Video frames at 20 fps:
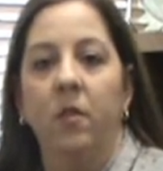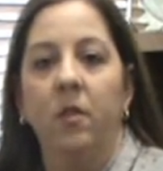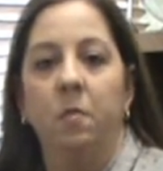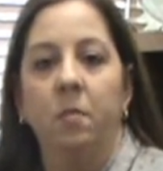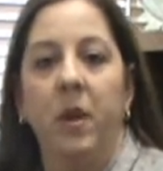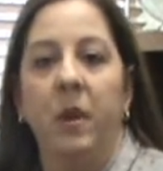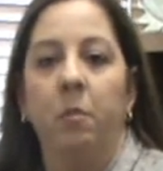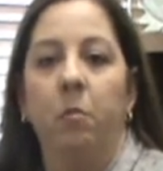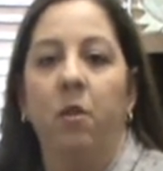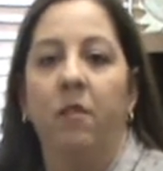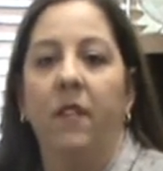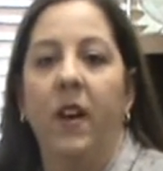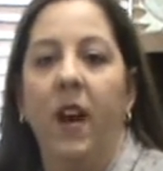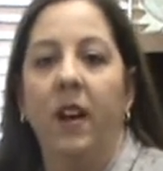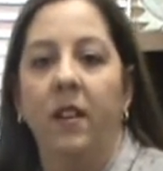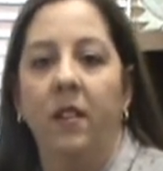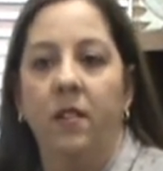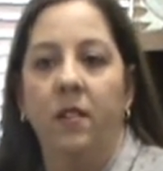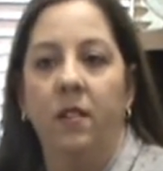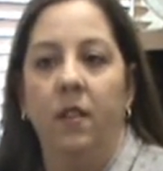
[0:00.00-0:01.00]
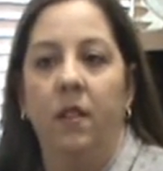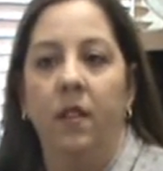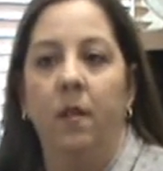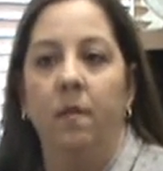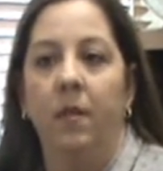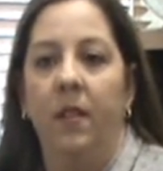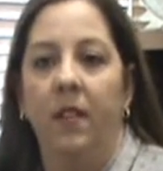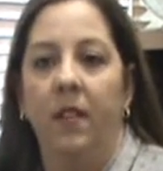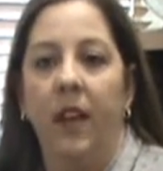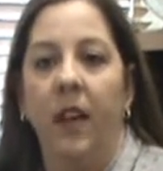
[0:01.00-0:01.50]
is being provided to
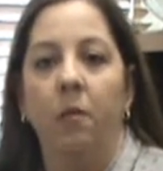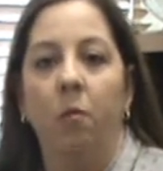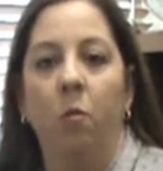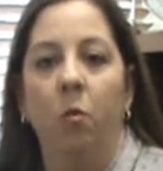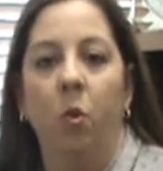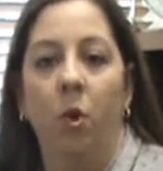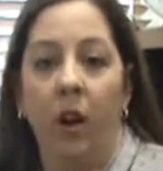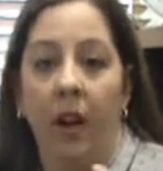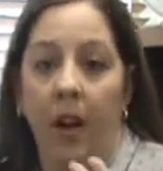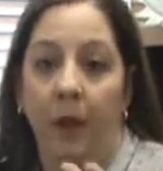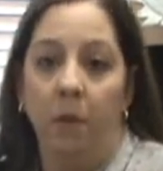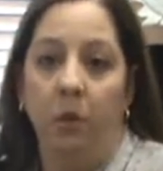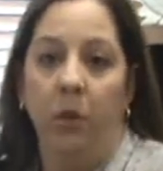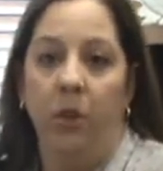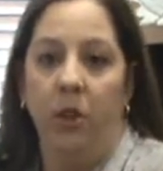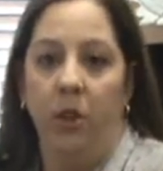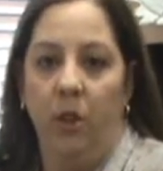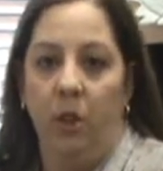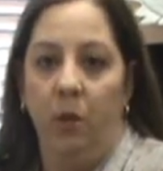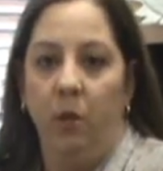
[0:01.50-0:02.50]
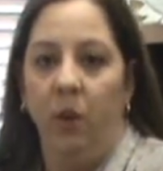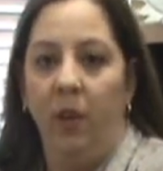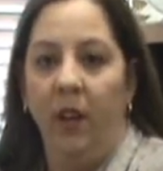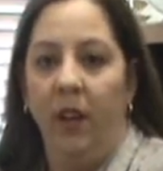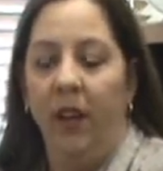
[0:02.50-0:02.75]
them that they weren't able to.